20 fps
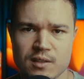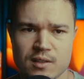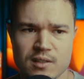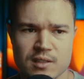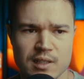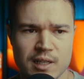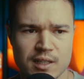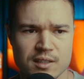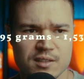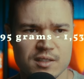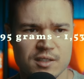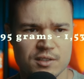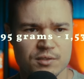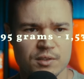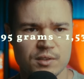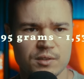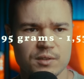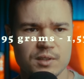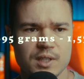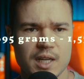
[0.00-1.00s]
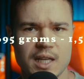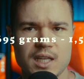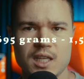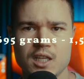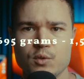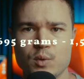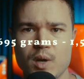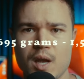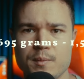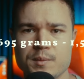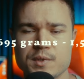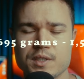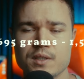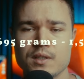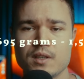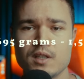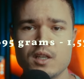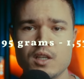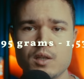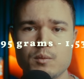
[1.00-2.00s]
It's like 690 grams,
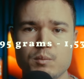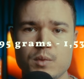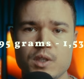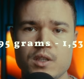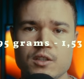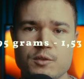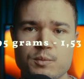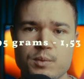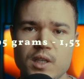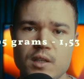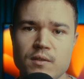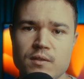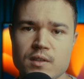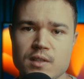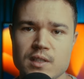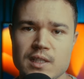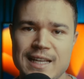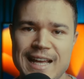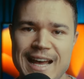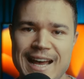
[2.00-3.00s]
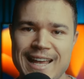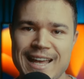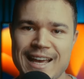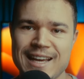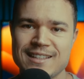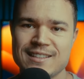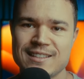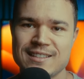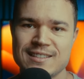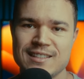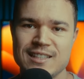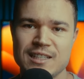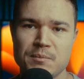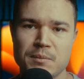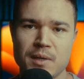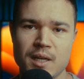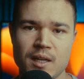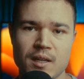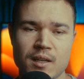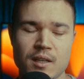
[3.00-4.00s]
because previously I had the
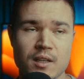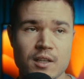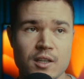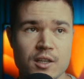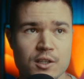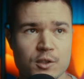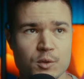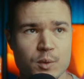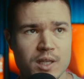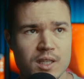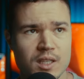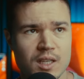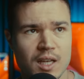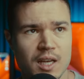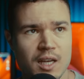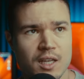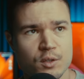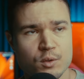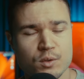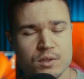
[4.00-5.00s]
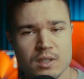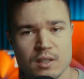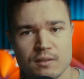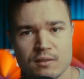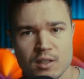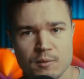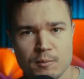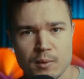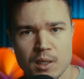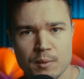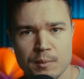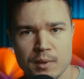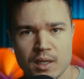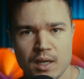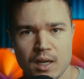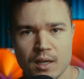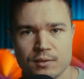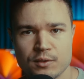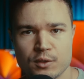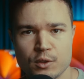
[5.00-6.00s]
Sigma
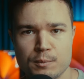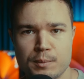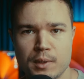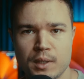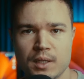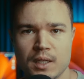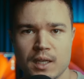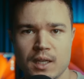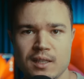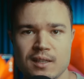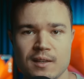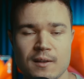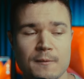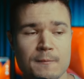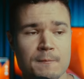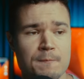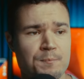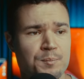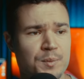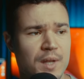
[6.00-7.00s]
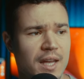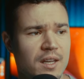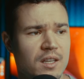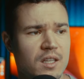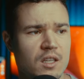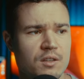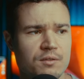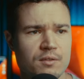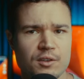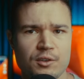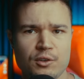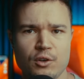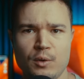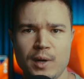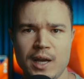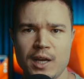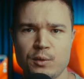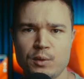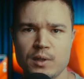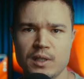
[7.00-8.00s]
28-70mm f2.8, and even though
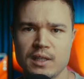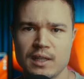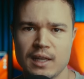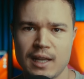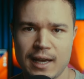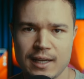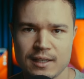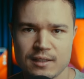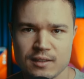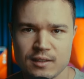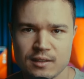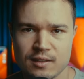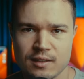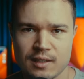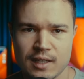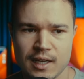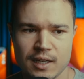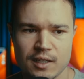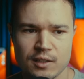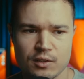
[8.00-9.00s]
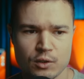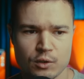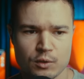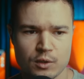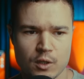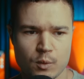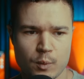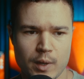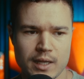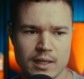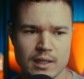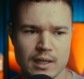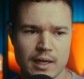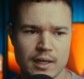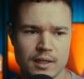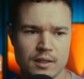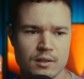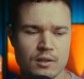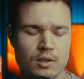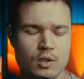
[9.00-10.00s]
I really liked it and it only weighed
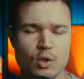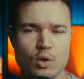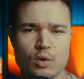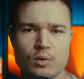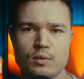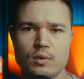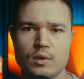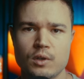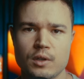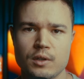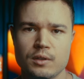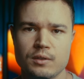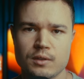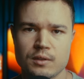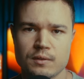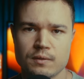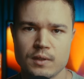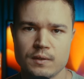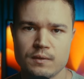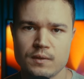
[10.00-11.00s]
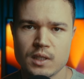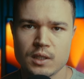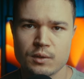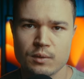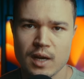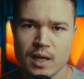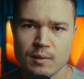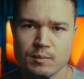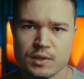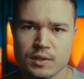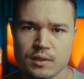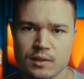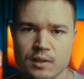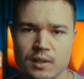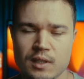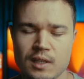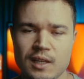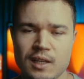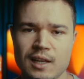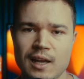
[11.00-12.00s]
like 450 grams,
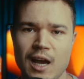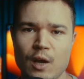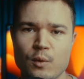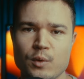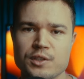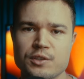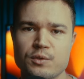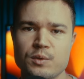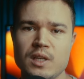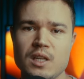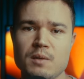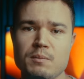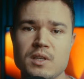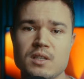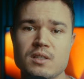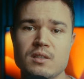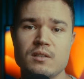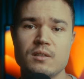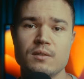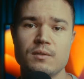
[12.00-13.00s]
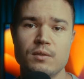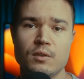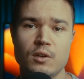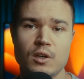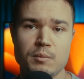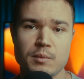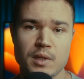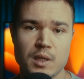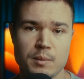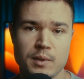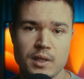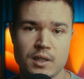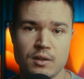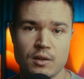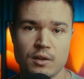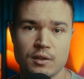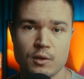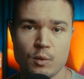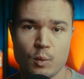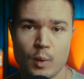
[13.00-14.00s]
I was really missing the 4mm
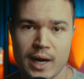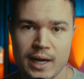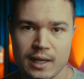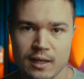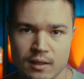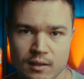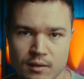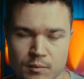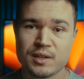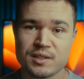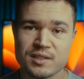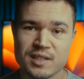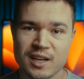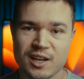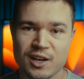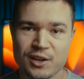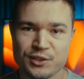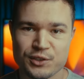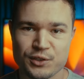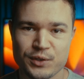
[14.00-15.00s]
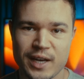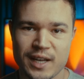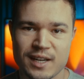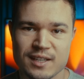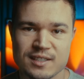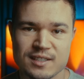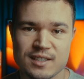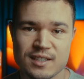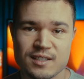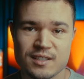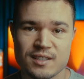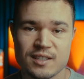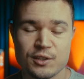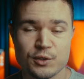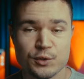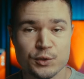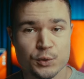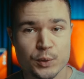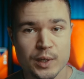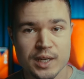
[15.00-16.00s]
on the wide end, because I also had a
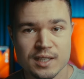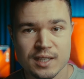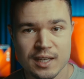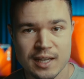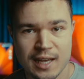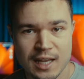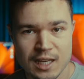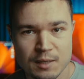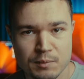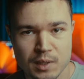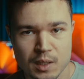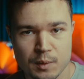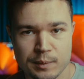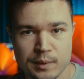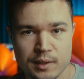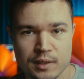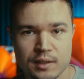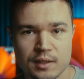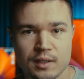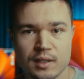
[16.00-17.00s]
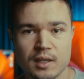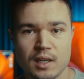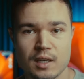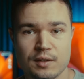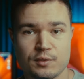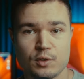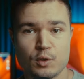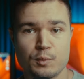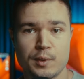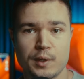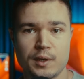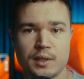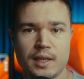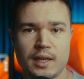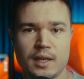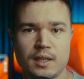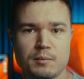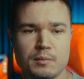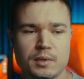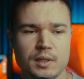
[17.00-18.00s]
16-28mm
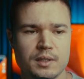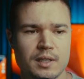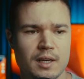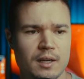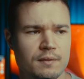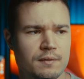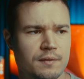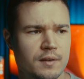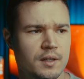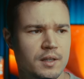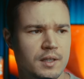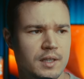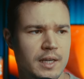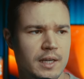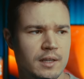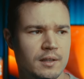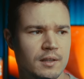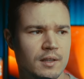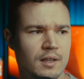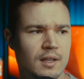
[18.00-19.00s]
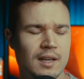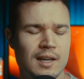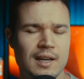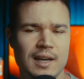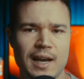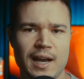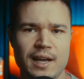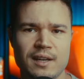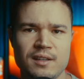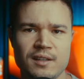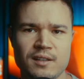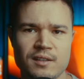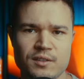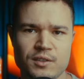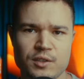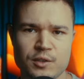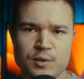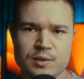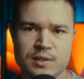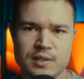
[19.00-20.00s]
f2.8, but I figured that I
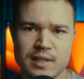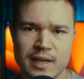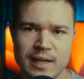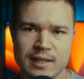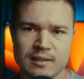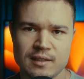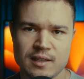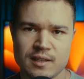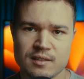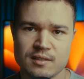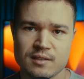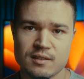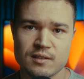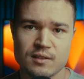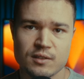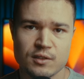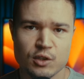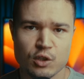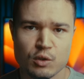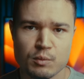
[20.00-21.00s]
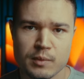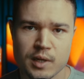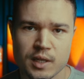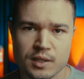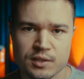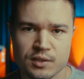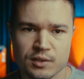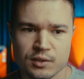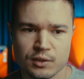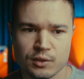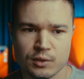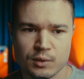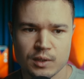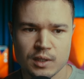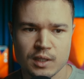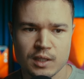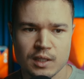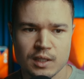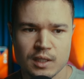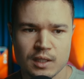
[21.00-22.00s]
didn't use that lens too much, so
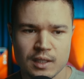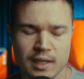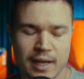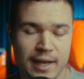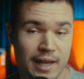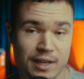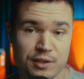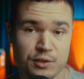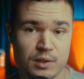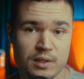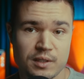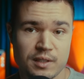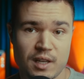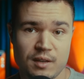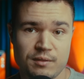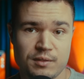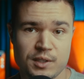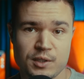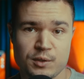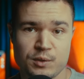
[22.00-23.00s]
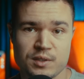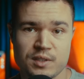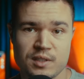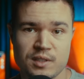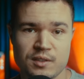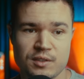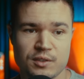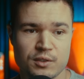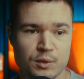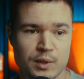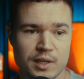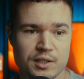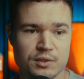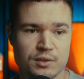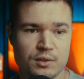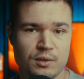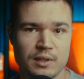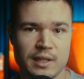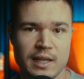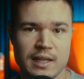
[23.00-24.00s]
I actually never used it, so I
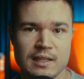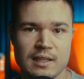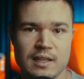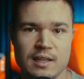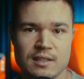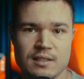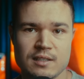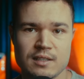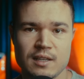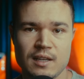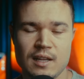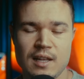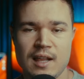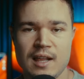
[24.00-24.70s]
sold that lens.